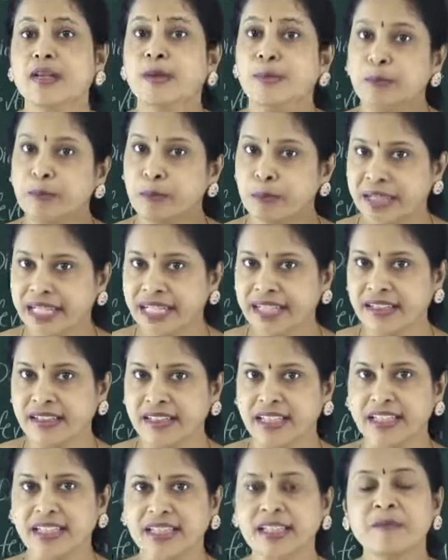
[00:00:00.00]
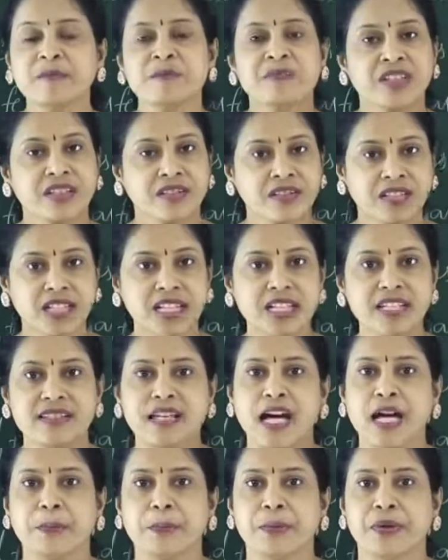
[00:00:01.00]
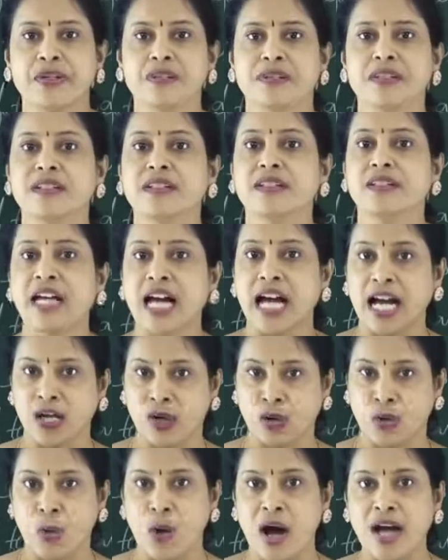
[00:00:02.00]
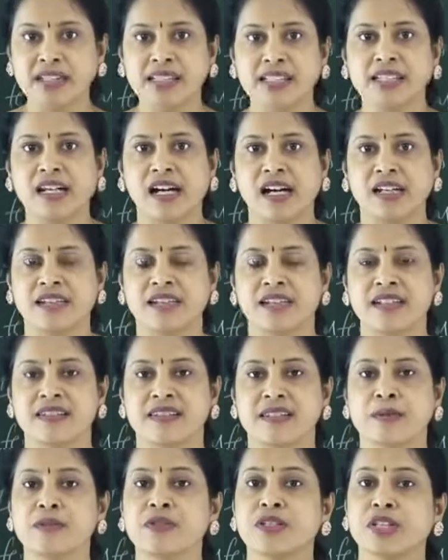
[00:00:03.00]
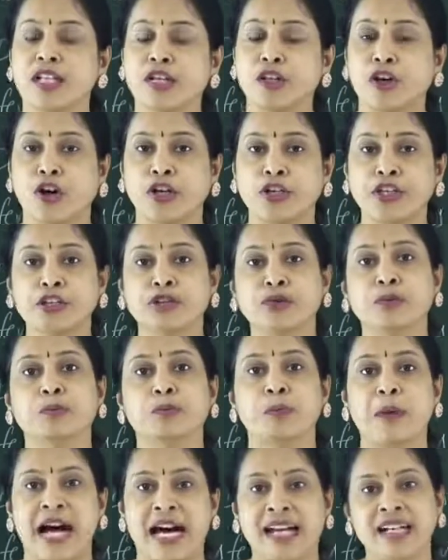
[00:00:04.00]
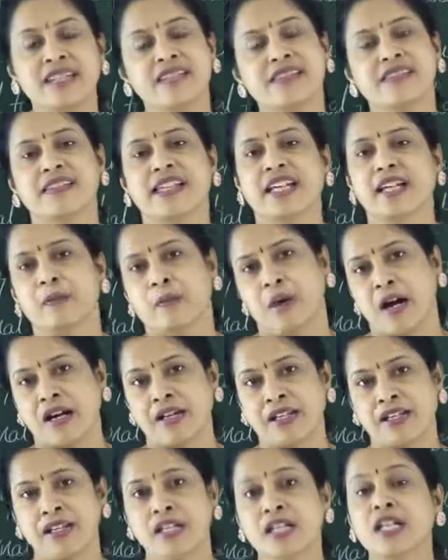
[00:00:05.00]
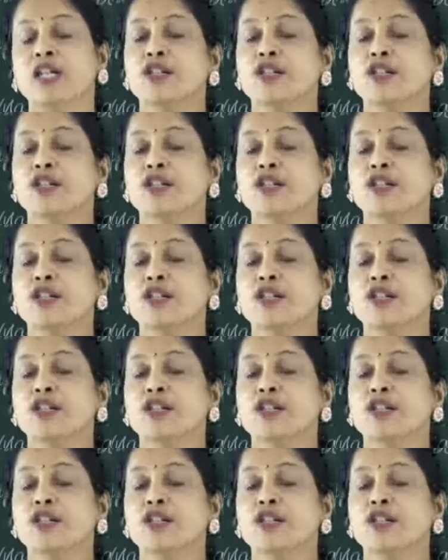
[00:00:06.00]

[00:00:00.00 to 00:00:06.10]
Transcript: Mainly these are present in the aquatic organisms in order to balance their body.